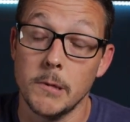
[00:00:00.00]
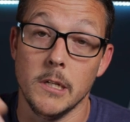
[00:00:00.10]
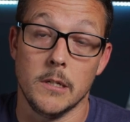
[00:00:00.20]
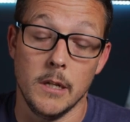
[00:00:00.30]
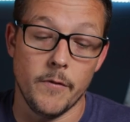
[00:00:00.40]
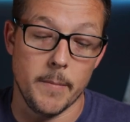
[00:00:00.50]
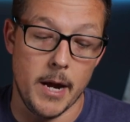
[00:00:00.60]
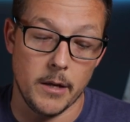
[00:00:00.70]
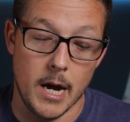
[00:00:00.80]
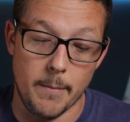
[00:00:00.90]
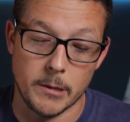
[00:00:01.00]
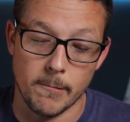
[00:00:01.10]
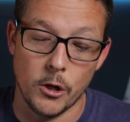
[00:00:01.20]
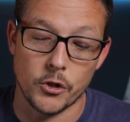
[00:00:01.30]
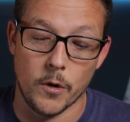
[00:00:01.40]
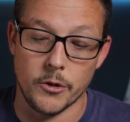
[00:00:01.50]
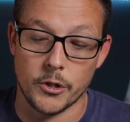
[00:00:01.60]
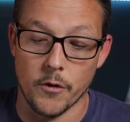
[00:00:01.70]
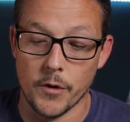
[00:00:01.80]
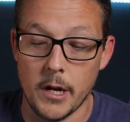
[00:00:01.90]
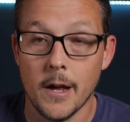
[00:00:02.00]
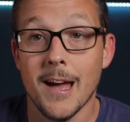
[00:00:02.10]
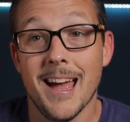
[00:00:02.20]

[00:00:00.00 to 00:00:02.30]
please leave them down in the comments below so others can read,